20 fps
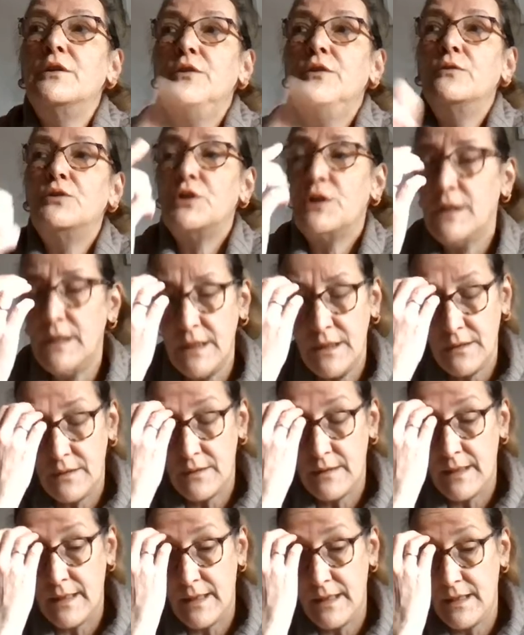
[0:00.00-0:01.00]

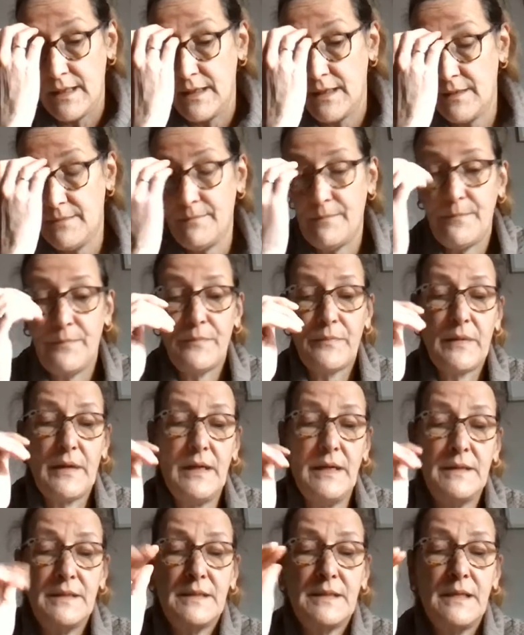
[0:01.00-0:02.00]
usually the
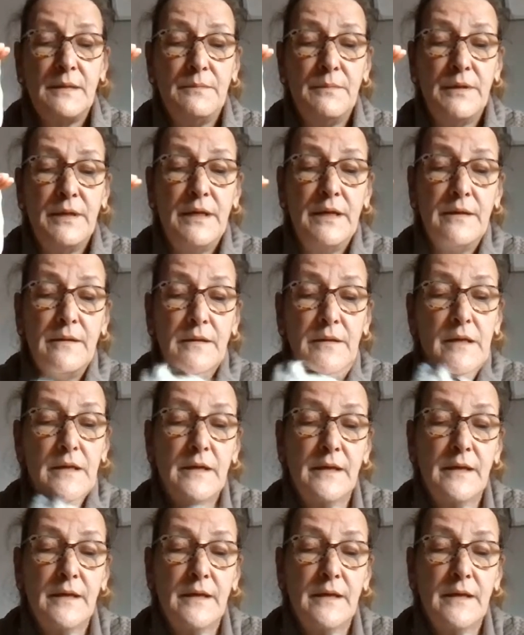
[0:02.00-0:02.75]
it's somebody